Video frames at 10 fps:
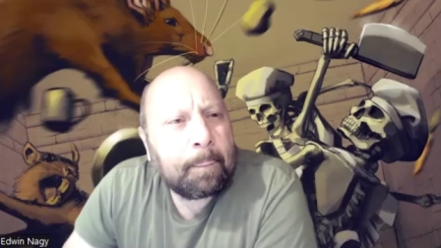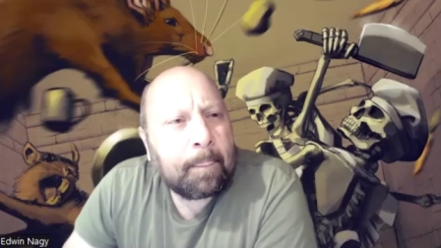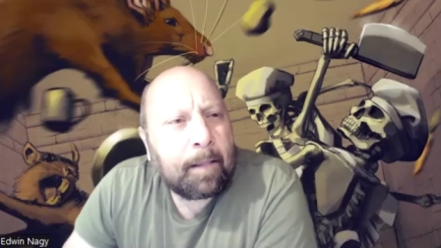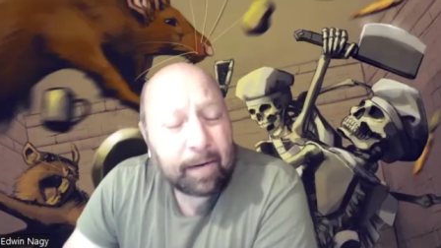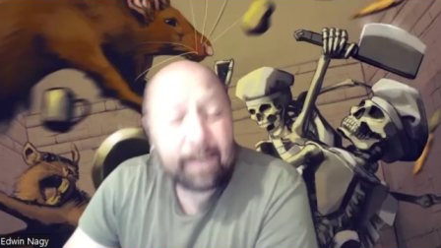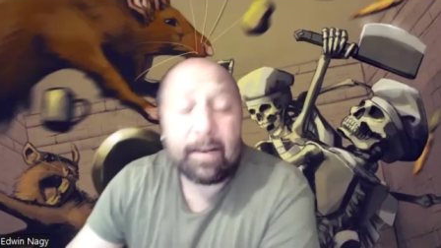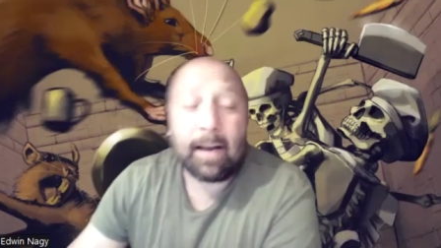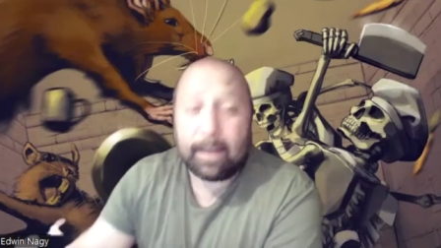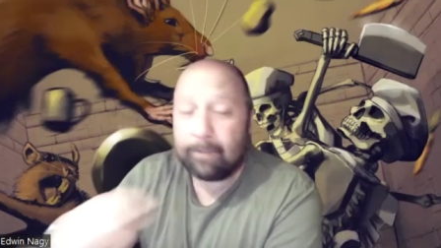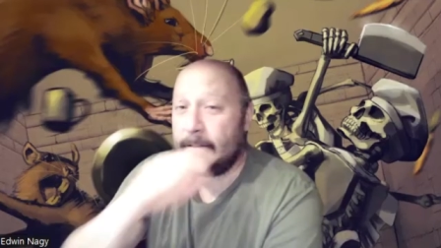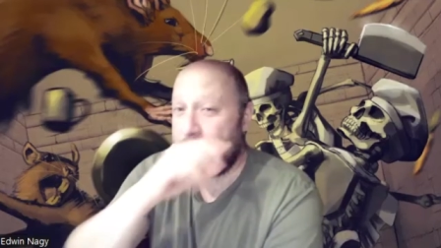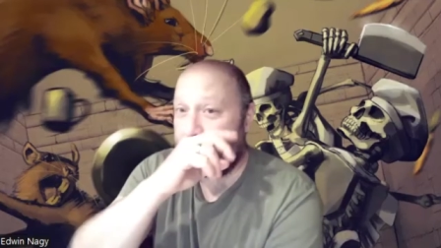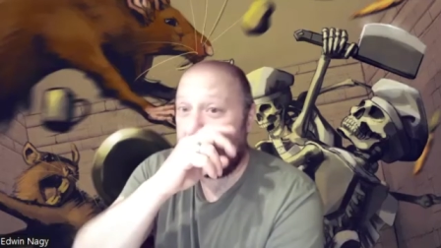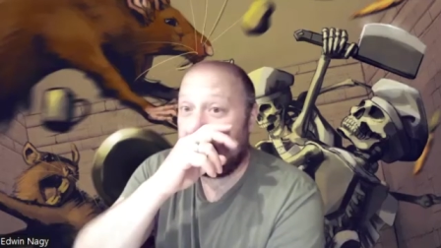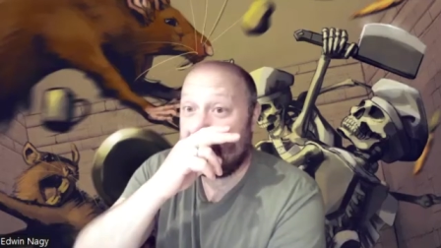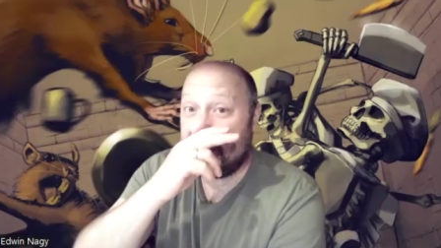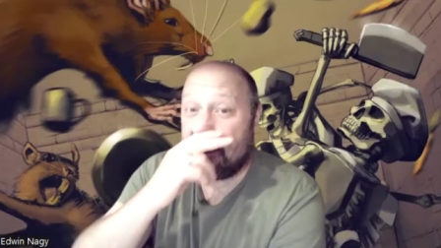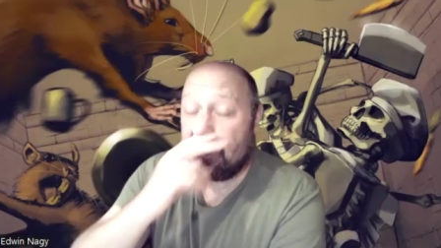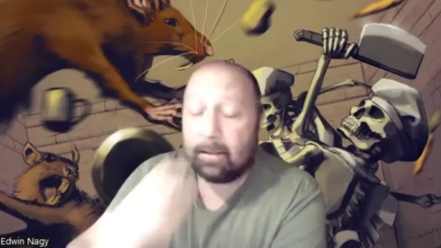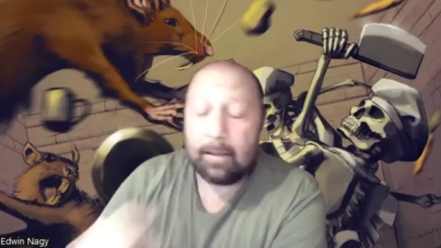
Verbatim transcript: I mean, I did, I definitely fell into it.